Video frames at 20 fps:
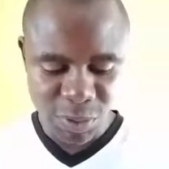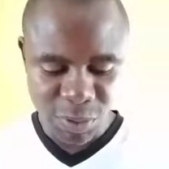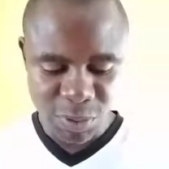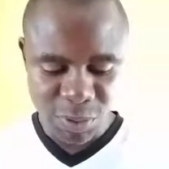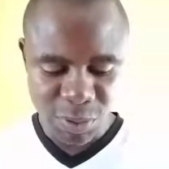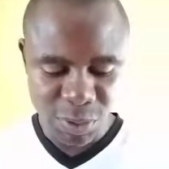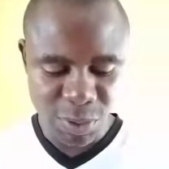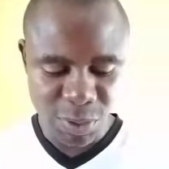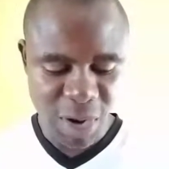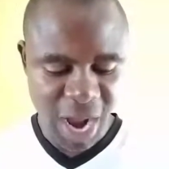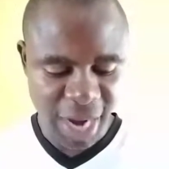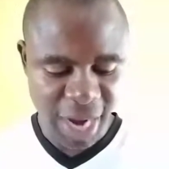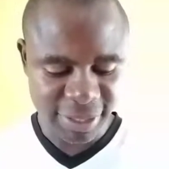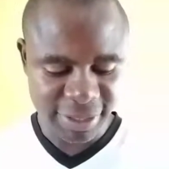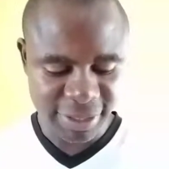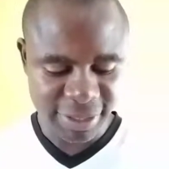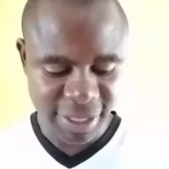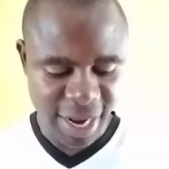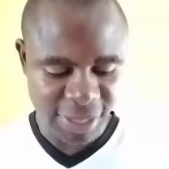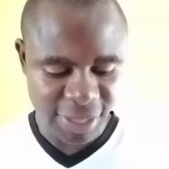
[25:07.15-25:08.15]
who
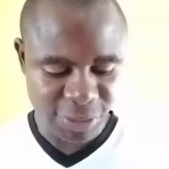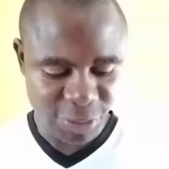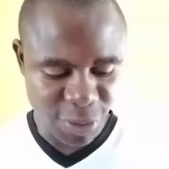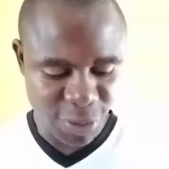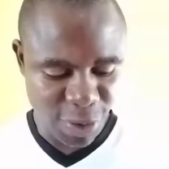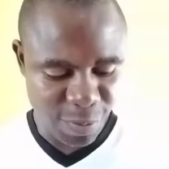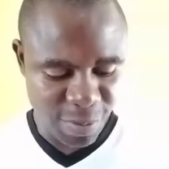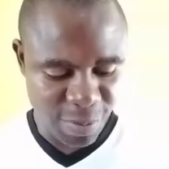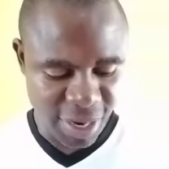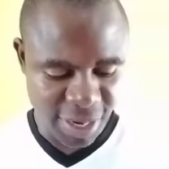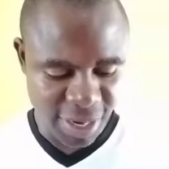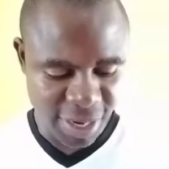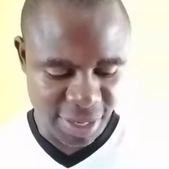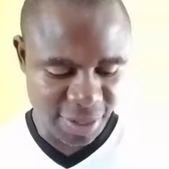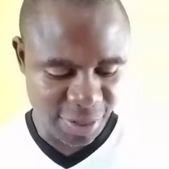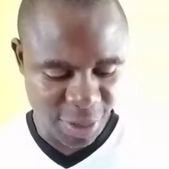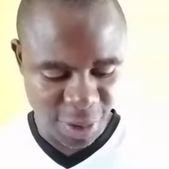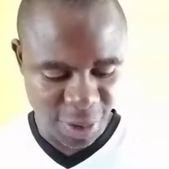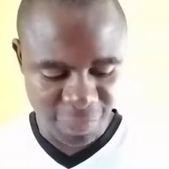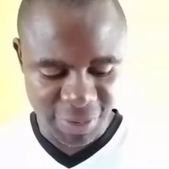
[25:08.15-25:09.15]
acted as yeomen
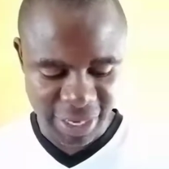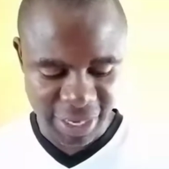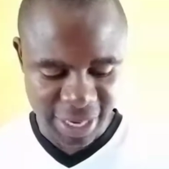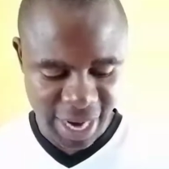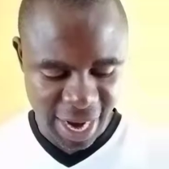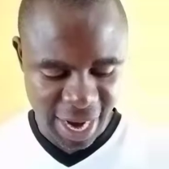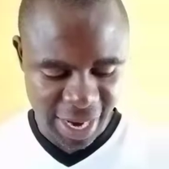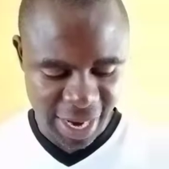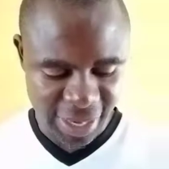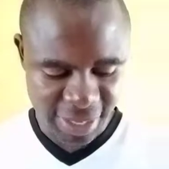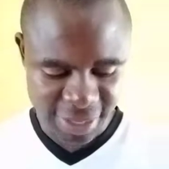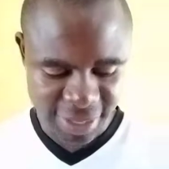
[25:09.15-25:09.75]
of the guard,